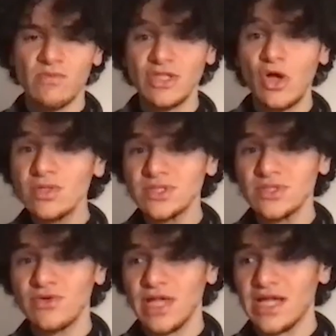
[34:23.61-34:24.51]
And
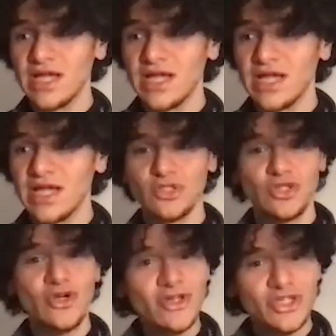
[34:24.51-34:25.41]
also, like, I listen to
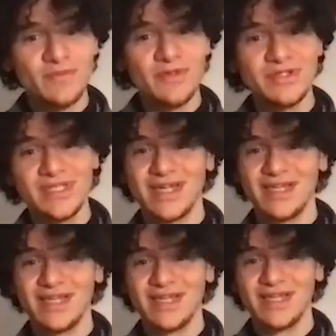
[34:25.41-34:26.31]
Turkish music, I
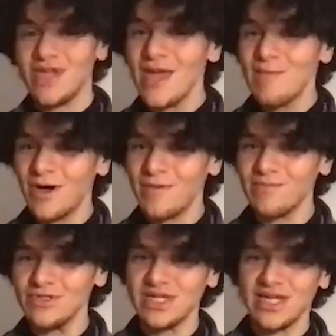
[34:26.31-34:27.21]
listen to K-pop
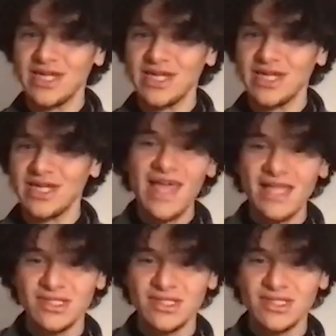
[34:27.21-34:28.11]
music, I listen to
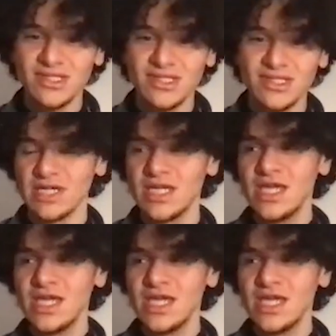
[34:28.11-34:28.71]
Latin music,